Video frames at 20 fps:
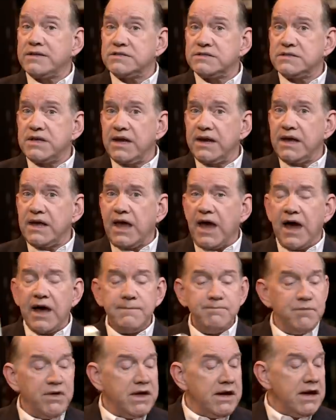study guide.
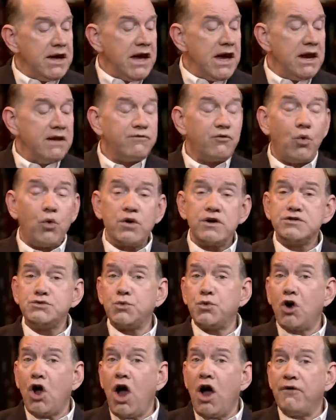And of course,
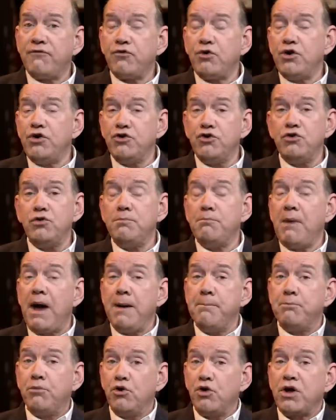we're offering you my
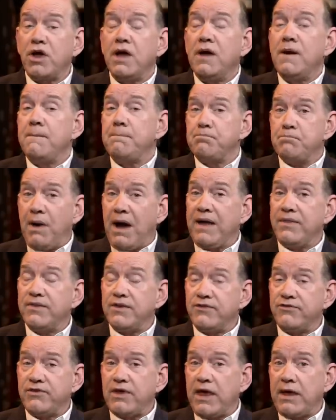book, by the
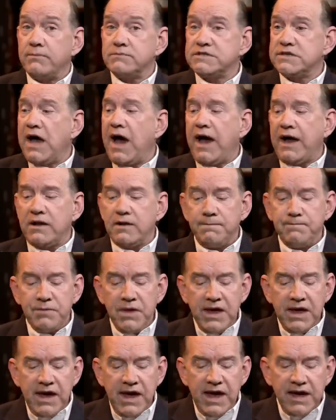same title.
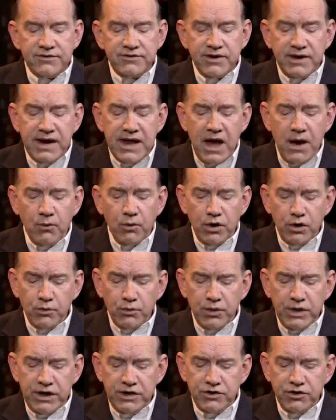And today I want to
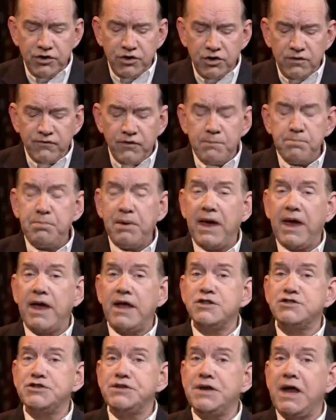read to you from
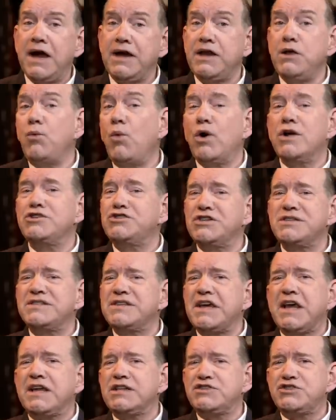page 91 just to
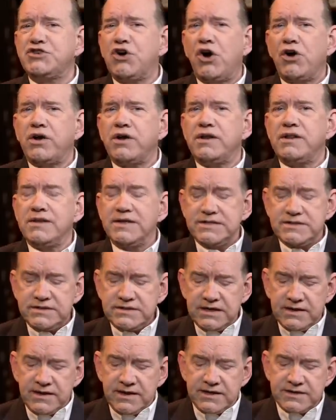get started. Listen
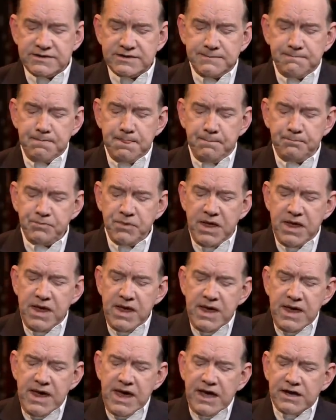to this.
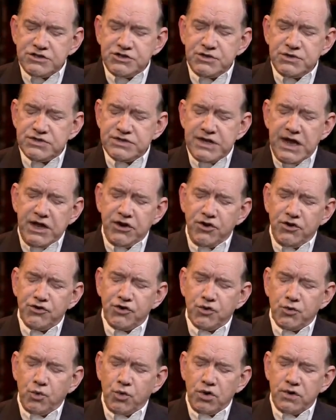As you stand on
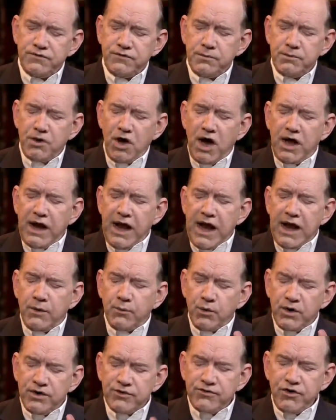your word from God and
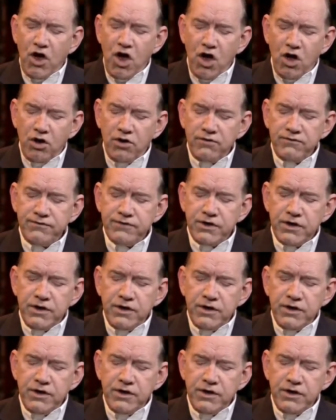resolve